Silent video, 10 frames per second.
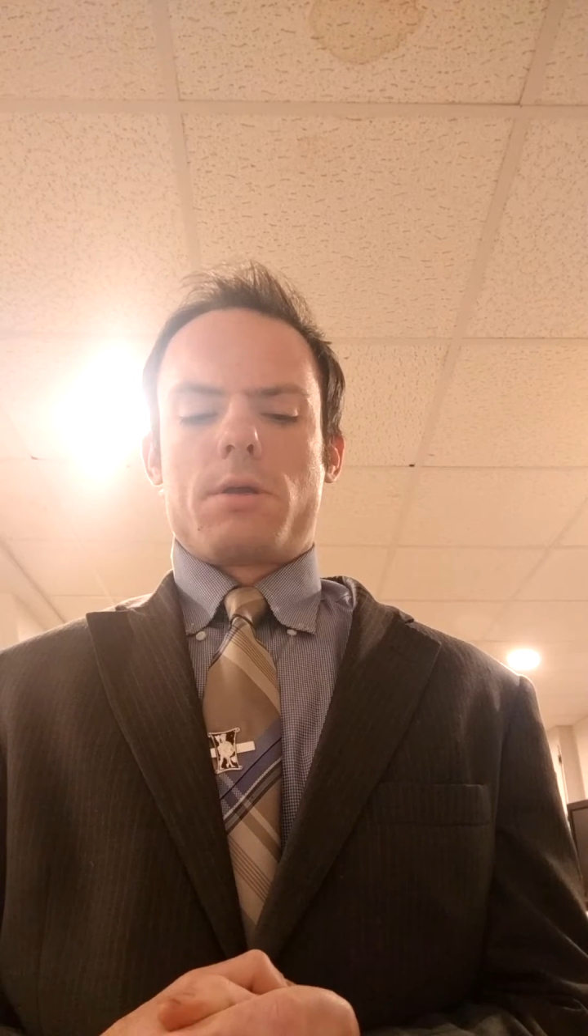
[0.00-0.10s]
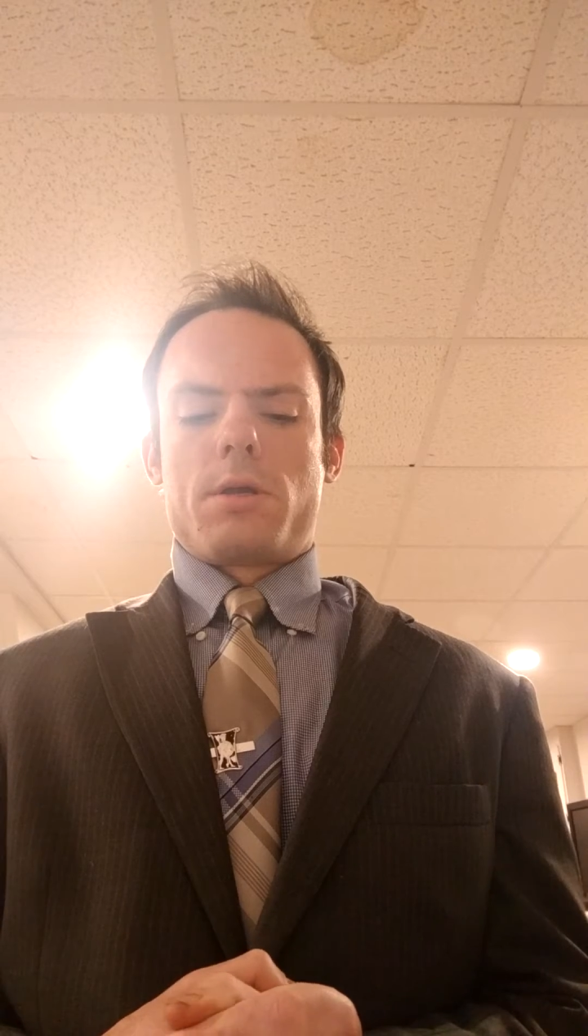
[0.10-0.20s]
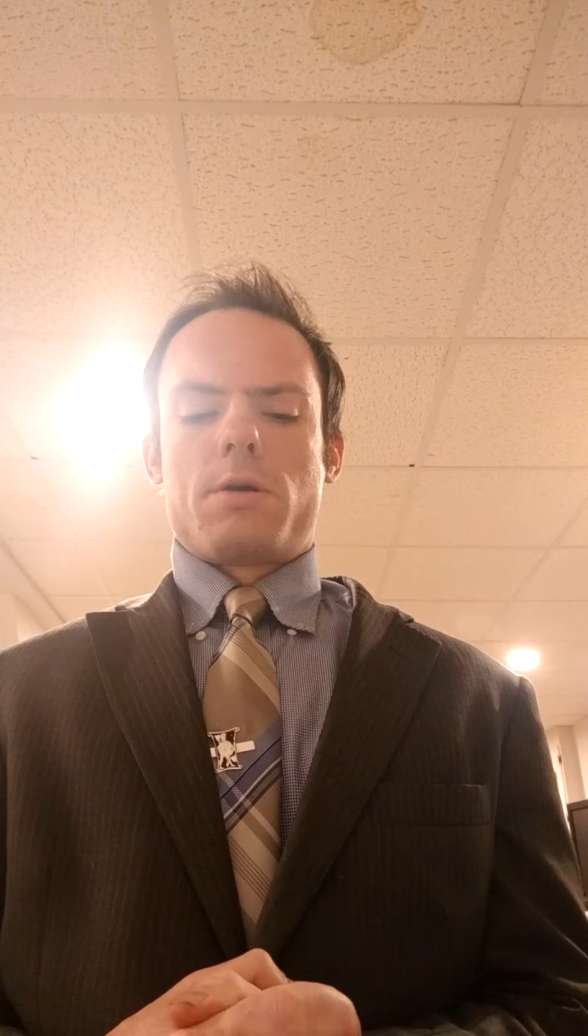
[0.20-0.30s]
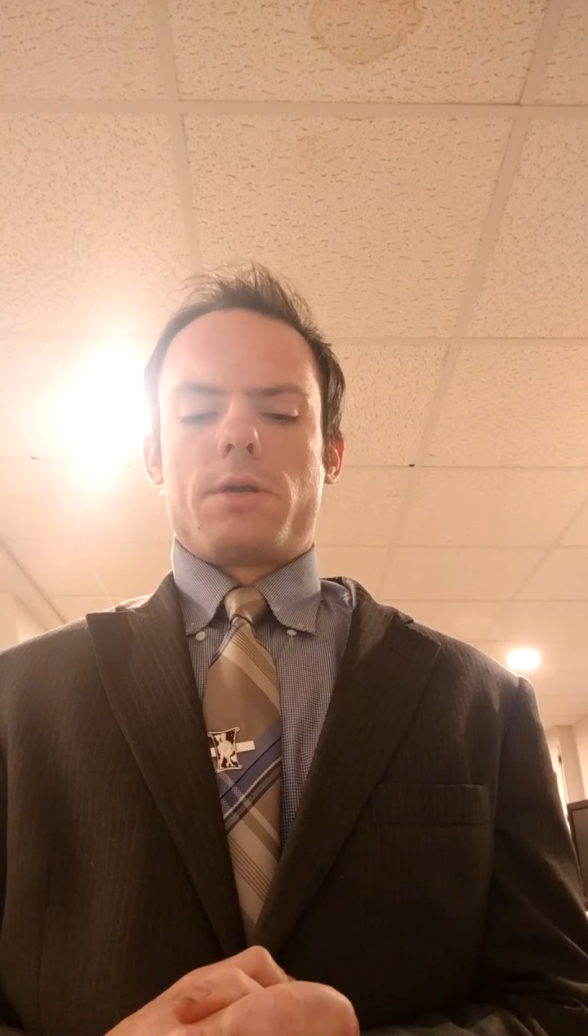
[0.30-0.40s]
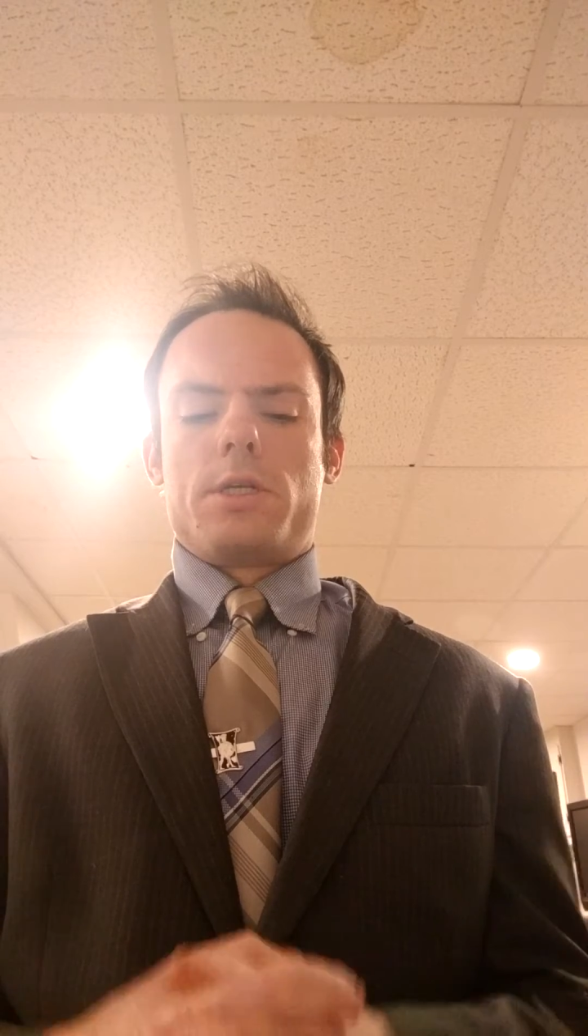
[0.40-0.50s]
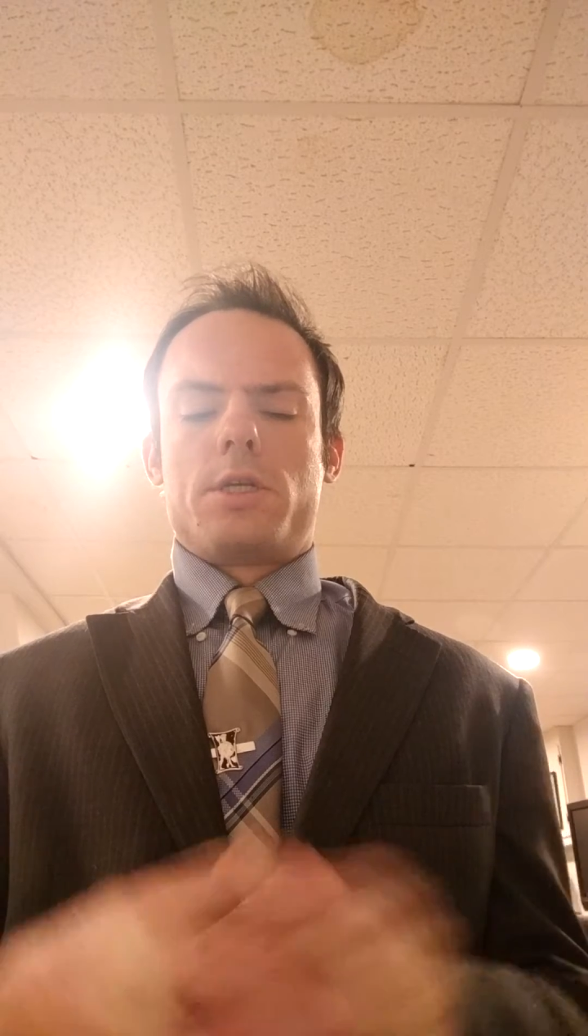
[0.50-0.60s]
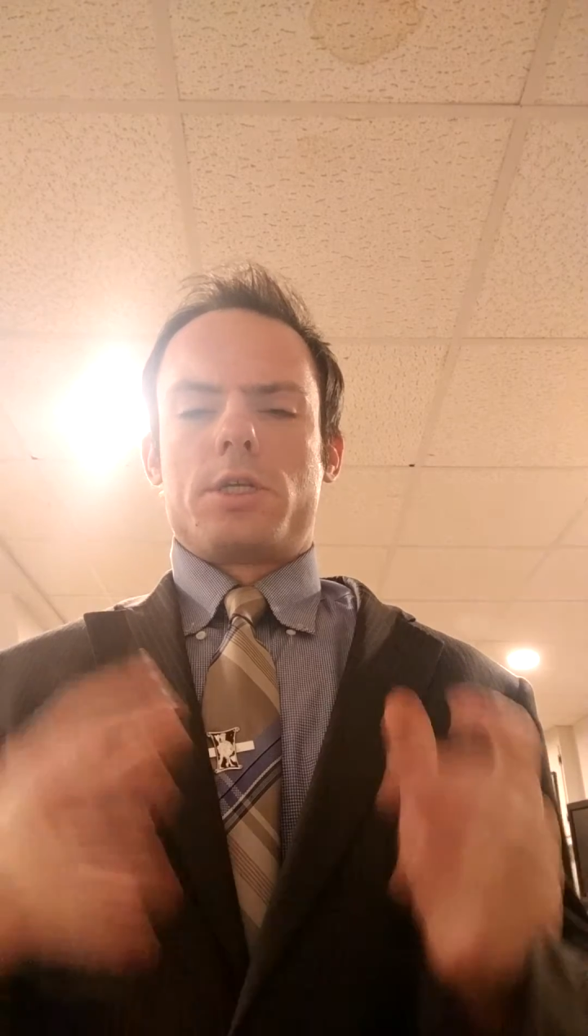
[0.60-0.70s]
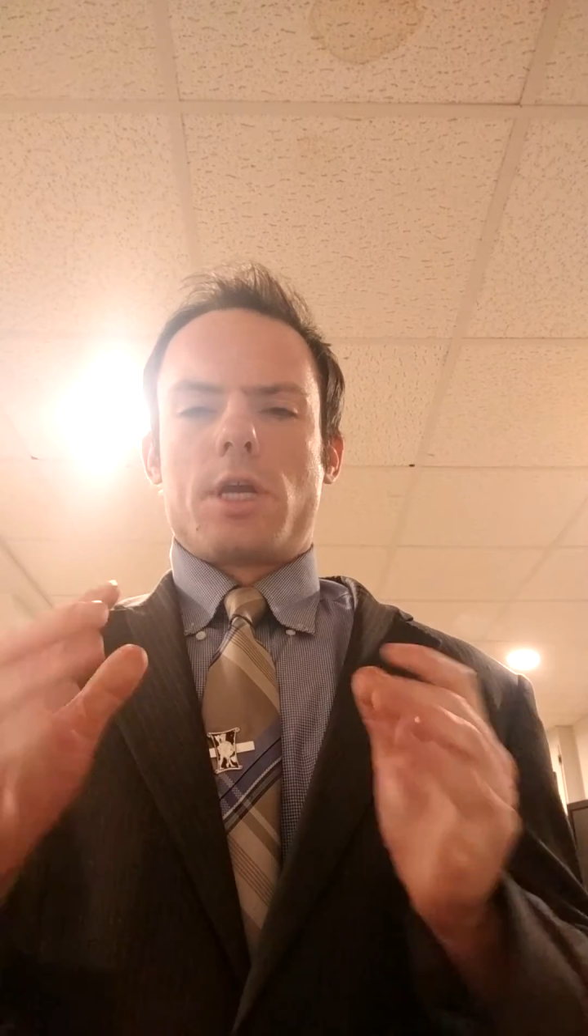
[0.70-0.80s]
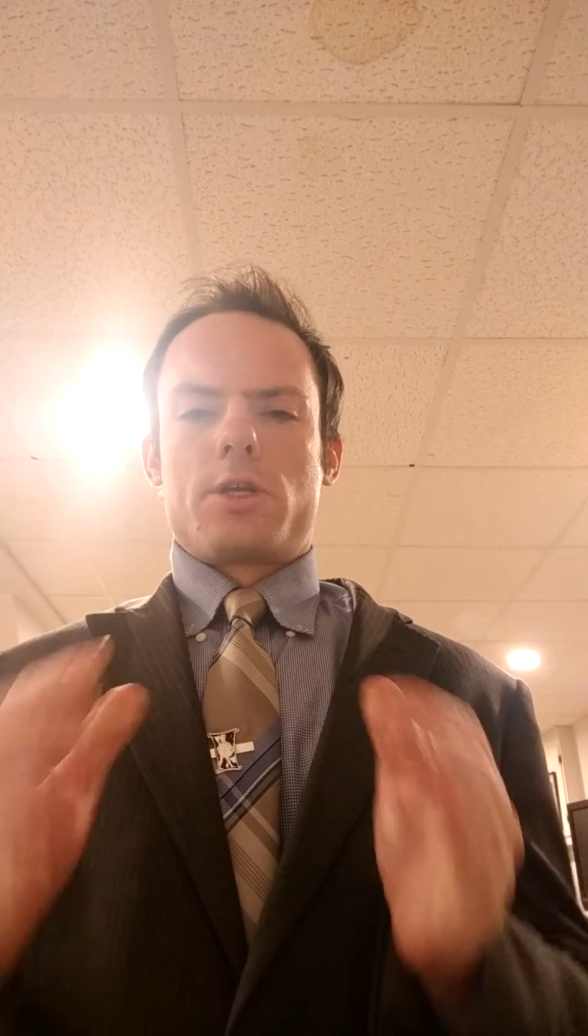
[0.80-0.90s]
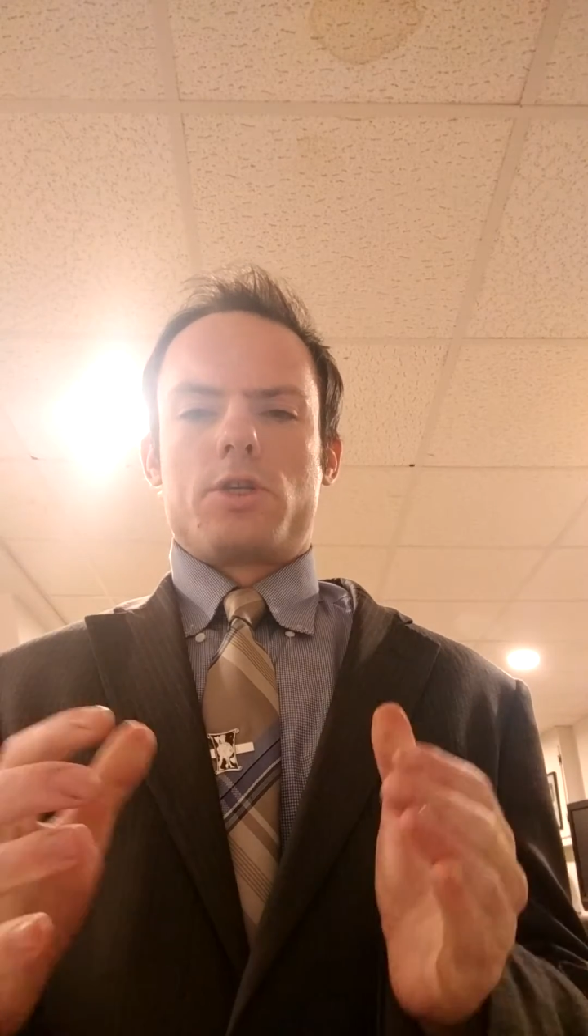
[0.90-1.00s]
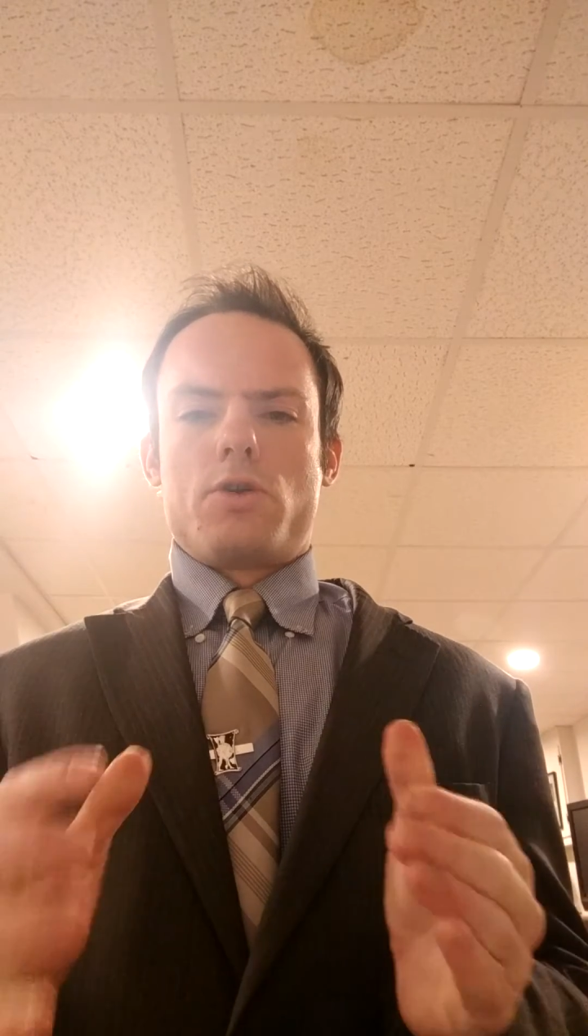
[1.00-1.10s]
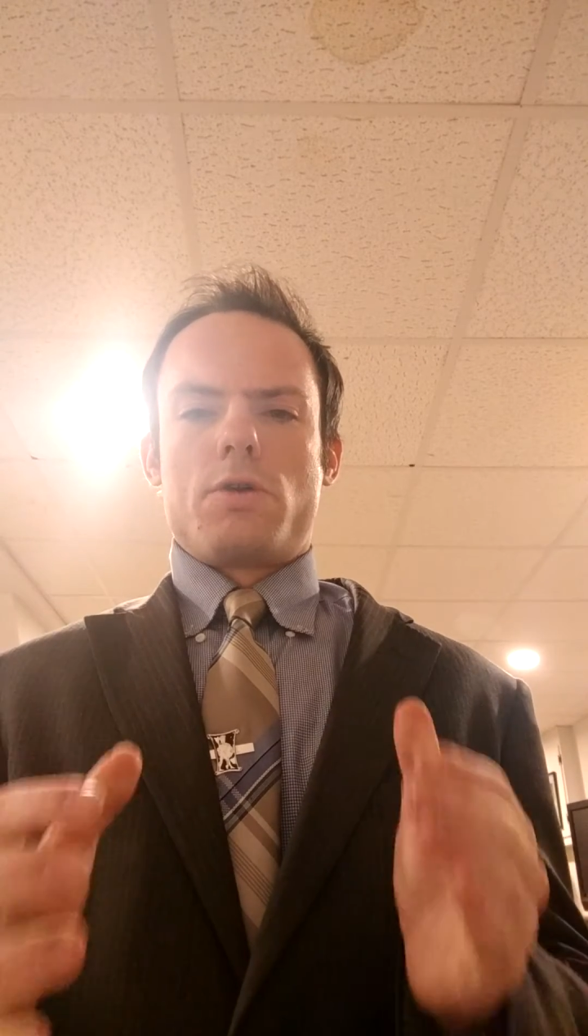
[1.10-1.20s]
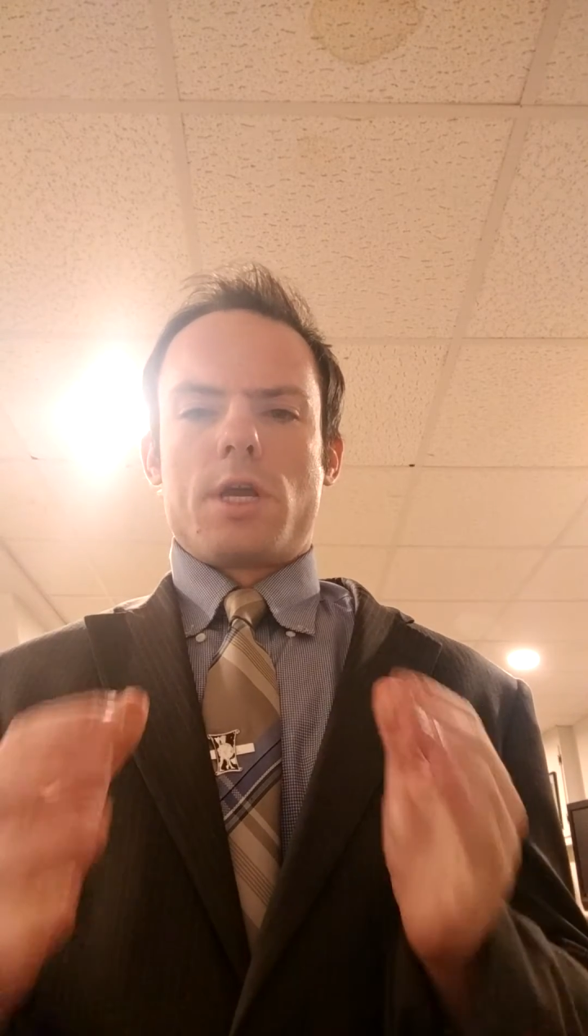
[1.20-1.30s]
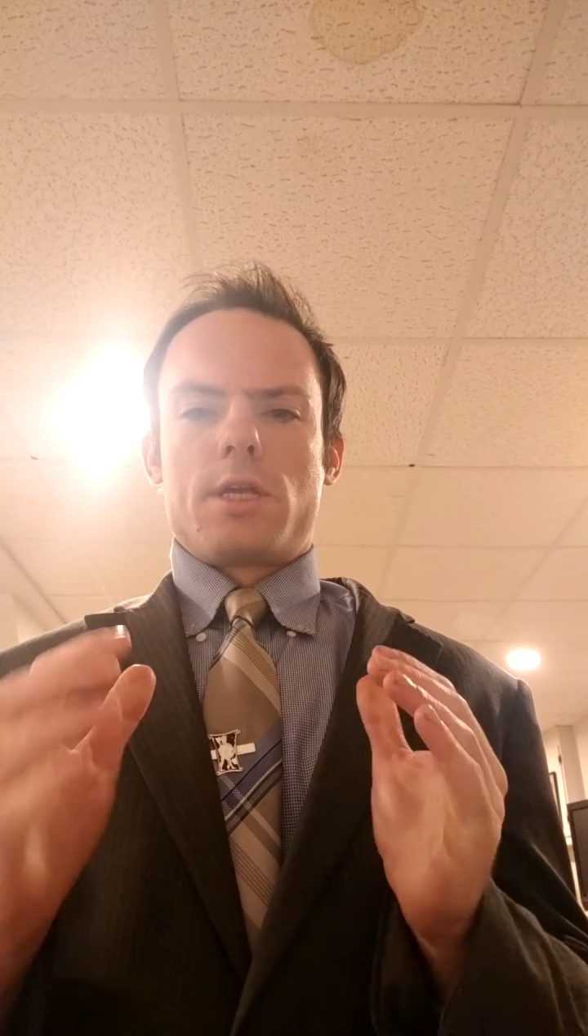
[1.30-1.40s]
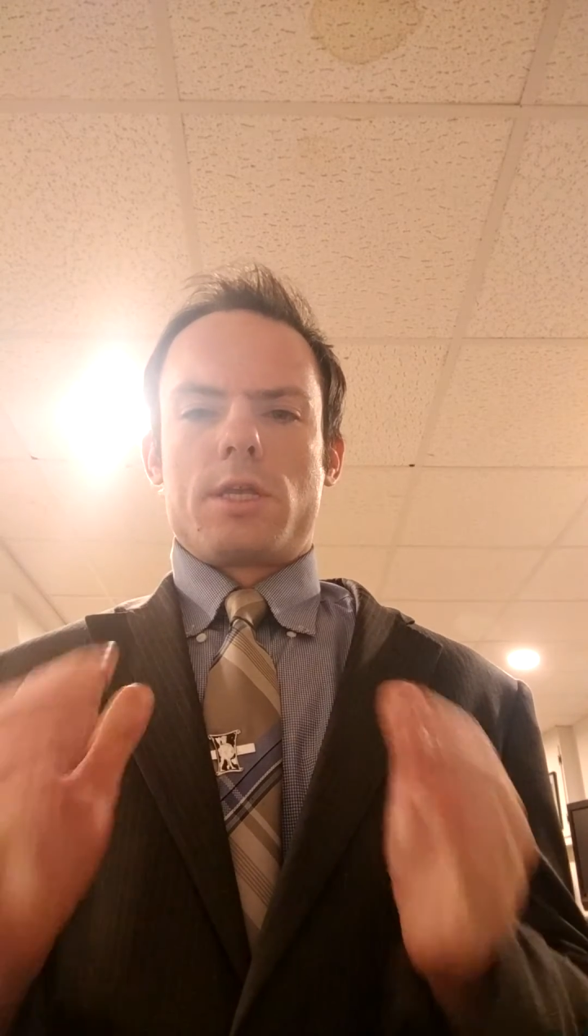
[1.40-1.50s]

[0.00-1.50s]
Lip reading: He's just exuding